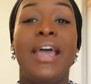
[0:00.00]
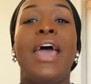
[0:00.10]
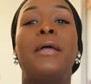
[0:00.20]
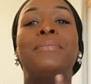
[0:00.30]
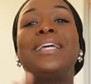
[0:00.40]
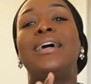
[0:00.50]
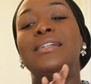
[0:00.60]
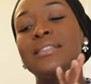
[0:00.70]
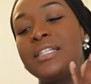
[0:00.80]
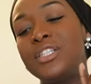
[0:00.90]
And
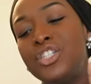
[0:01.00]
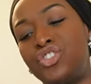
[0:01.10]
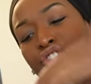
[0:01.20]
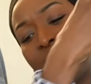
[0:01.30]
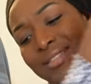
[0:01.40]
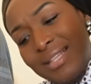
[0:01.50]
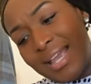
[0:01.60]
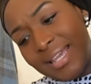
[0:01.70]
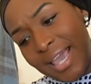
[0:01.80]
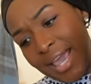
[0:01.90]
because this is just
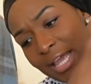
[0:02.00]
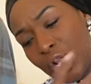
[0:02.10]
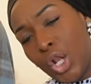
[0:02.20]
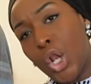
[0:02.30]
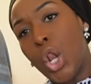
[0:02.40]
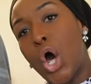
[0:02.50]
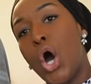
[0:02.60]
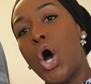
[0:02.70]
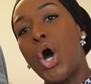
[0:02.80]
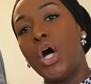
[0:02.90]
like a
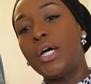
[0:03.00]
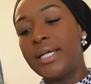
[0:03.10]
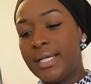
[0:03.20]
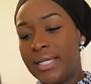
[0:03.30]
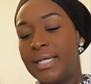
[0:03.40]
long